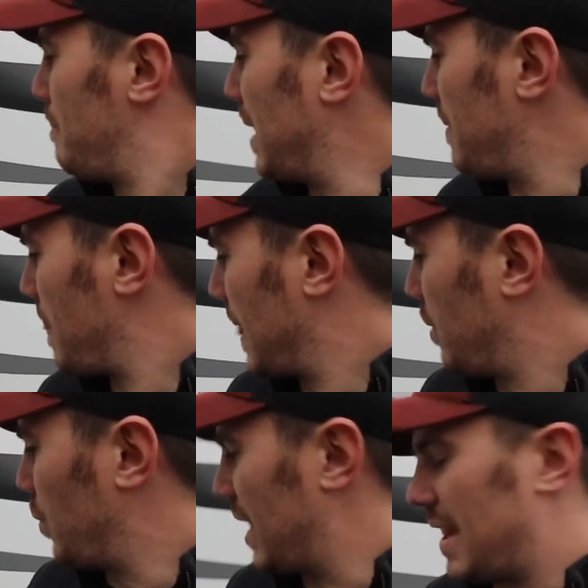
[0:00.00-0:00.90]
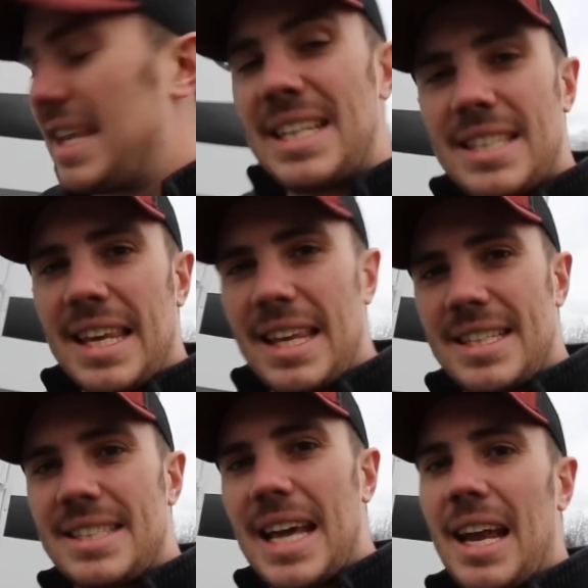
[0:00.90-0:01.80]
But with this
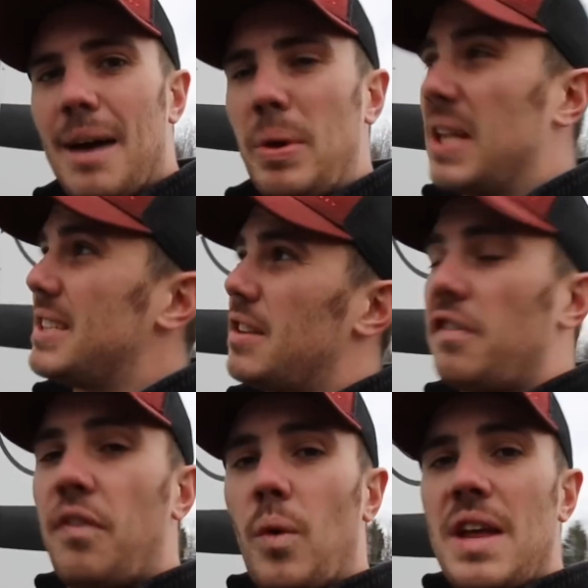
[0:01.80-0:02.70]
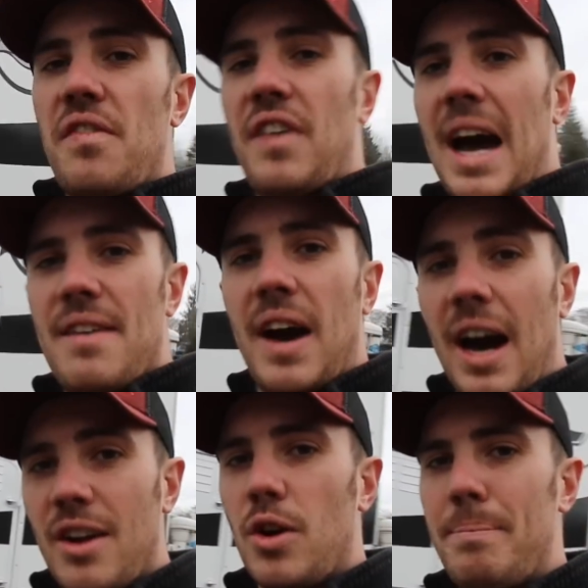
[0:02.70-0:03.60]
setup, this is a
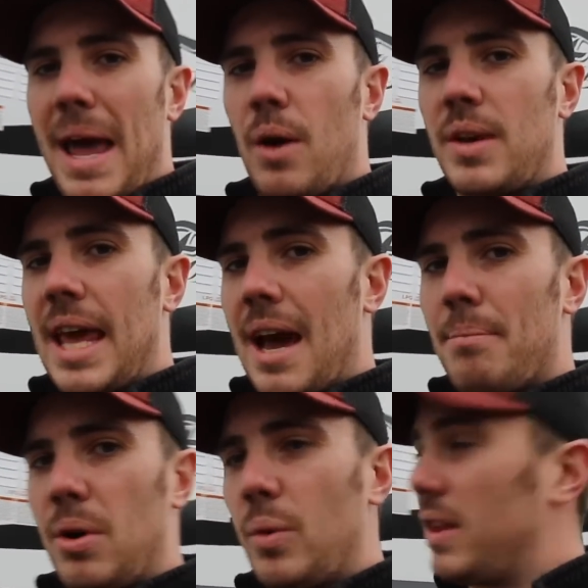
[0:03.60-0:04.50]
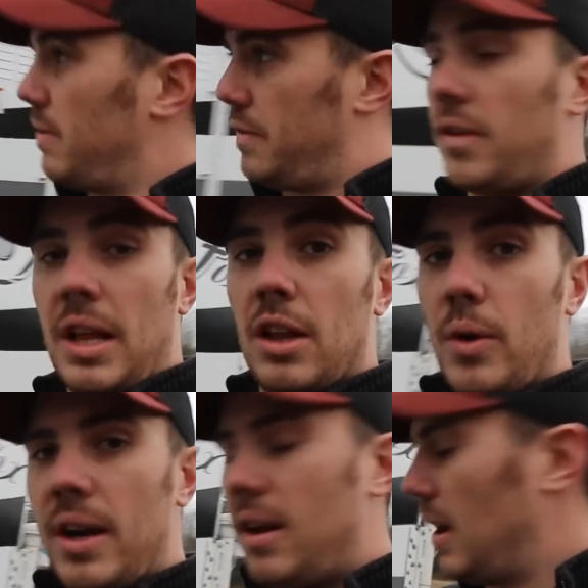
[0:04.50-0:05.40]
4,500 pound camper with fully
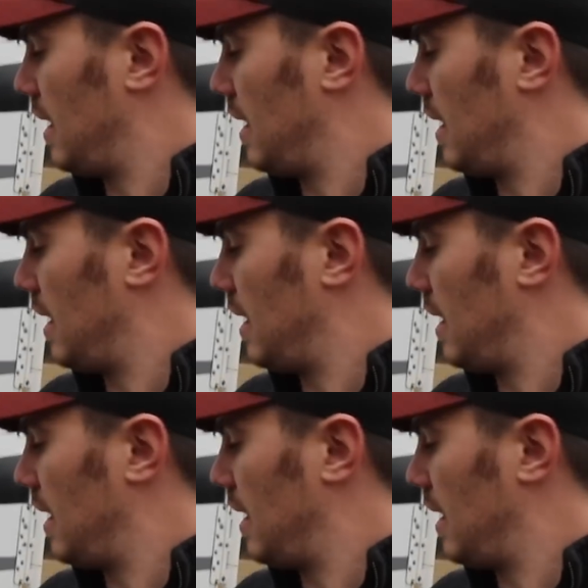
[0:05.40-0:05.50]
loaded.